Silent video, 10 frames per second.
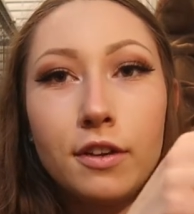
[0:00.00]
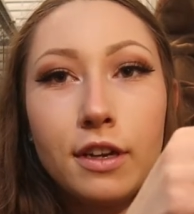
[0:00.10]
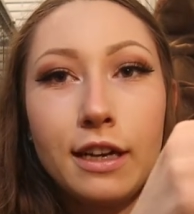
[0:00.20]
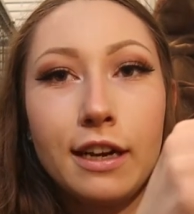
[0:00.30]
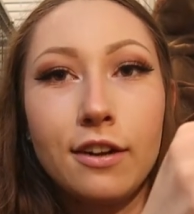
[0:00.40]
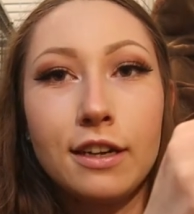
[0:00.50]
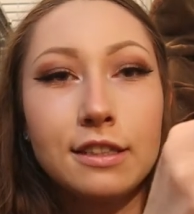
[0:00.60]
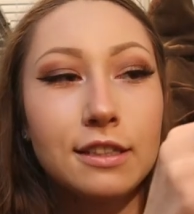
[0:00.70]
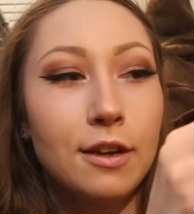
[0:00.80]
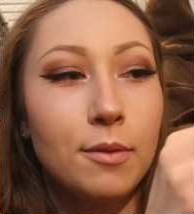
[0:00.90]
You can hear
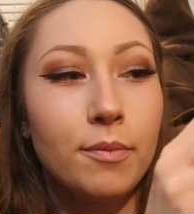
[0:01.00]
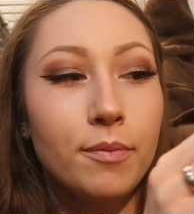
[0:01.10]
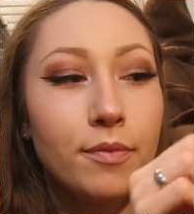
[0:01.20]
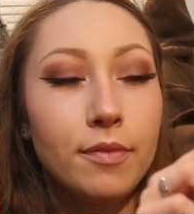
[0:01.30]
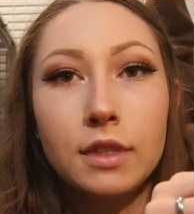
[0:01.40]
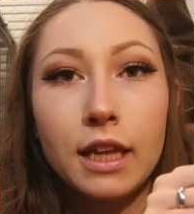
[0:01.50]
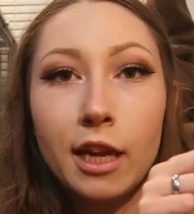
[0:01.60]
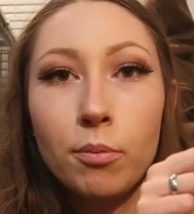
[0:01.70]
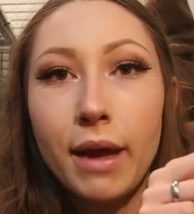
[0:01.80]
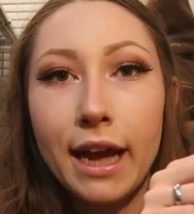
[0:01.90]
it's
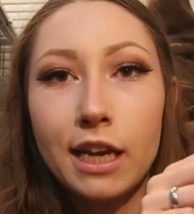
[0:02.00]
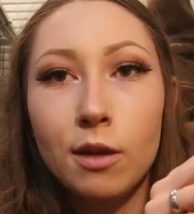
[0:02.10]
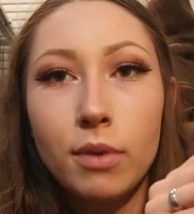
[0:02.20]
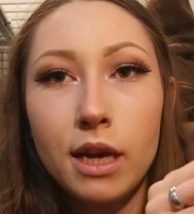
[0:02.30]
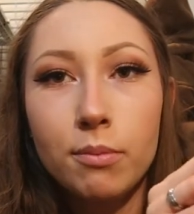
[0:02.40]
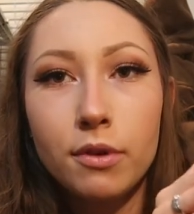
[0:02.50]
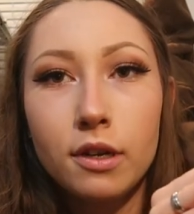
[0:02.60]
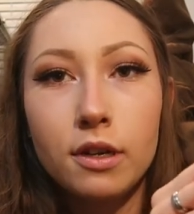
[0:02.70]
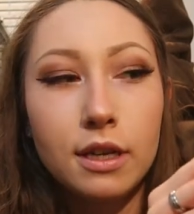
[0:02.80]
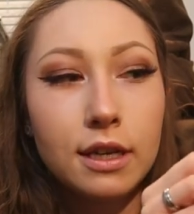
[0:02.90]
like packing paper.